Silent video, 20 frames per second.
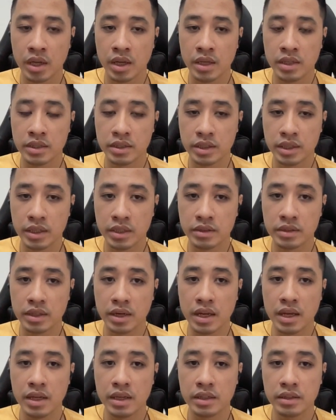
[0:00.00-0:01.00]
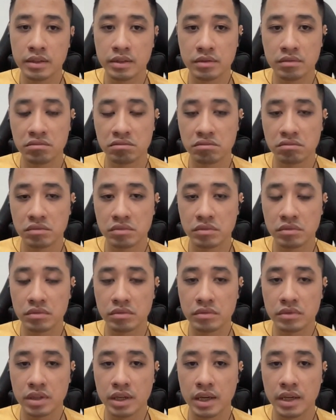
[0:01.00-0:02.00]
Since the late
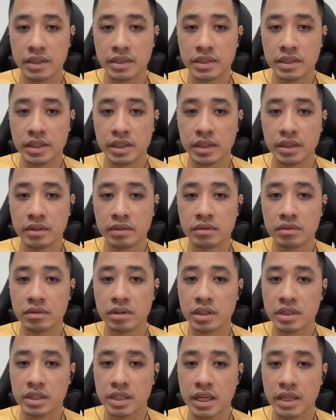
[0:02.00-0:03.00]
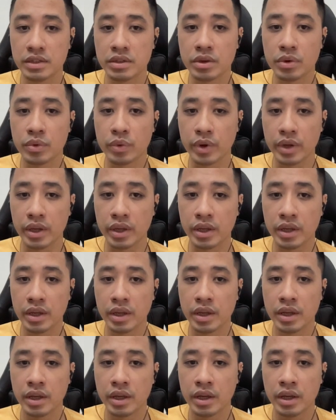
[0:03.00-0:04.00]
19th century,
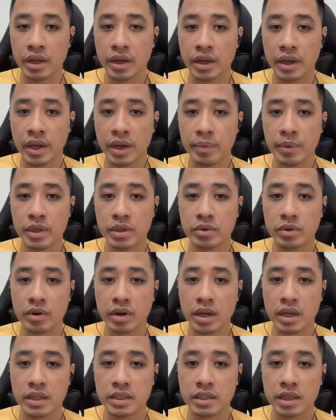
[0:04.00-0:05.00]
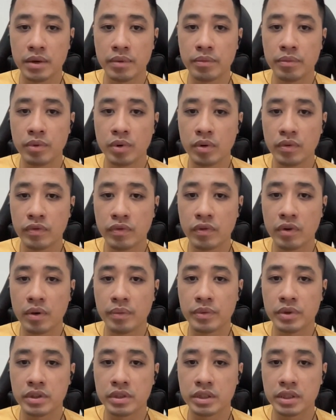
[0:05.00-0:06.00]
capitalism moved
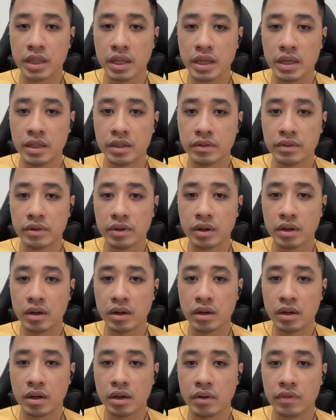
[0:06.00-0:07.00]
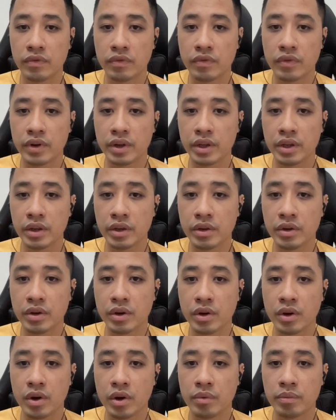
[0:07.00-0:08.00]
from the state of free
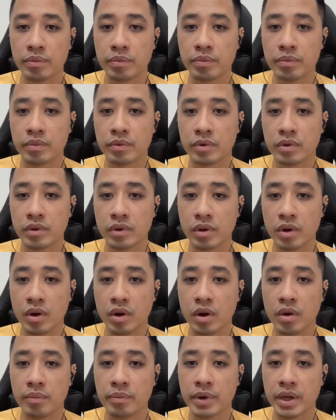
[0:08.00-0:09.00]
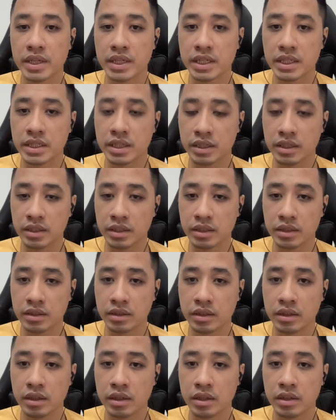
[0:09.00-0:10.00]

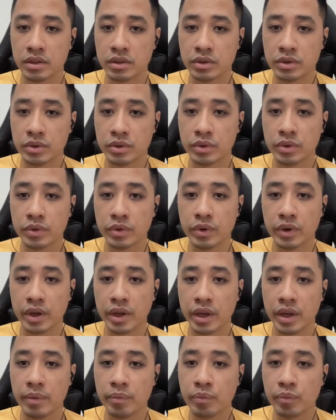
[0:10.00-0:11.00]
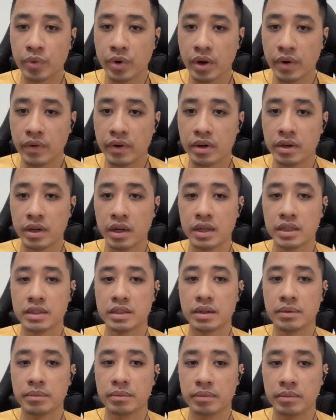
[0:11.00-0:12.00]
competition to
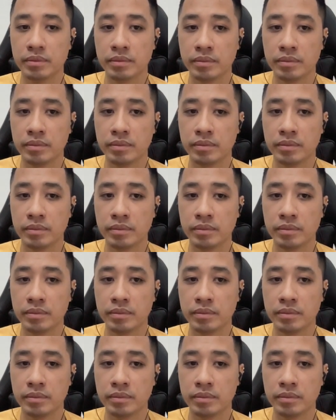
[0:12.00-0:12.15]
imperialism.